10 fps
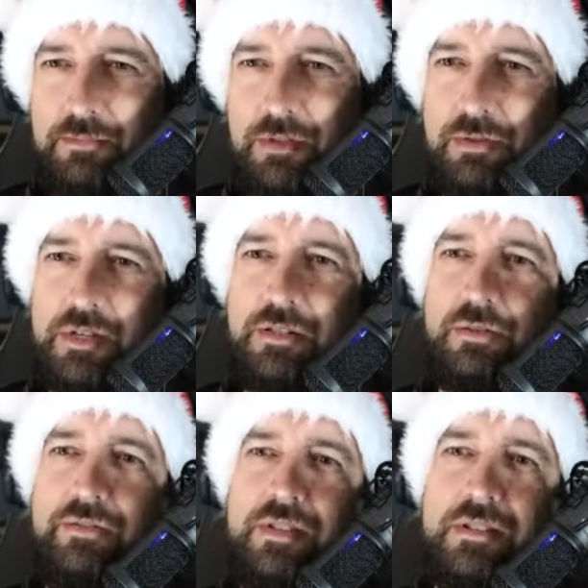because I know
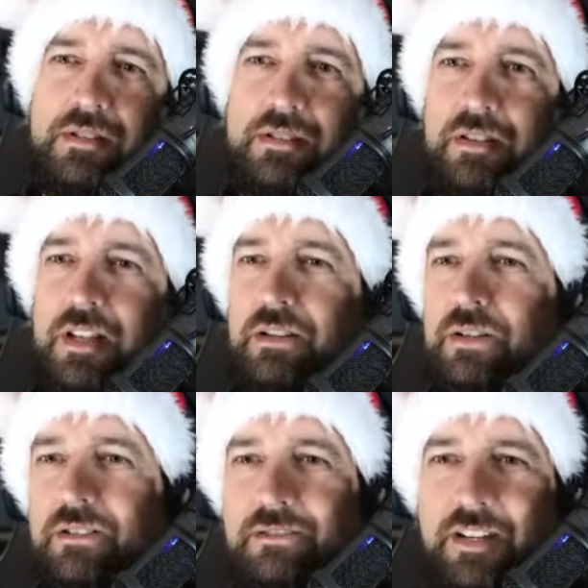this is like
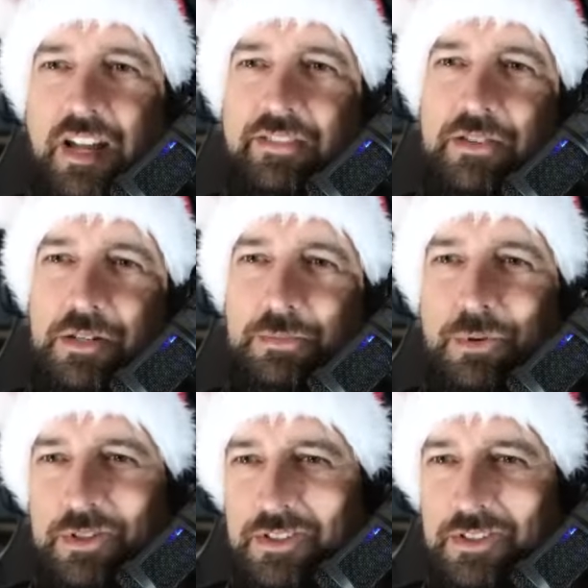heavy report.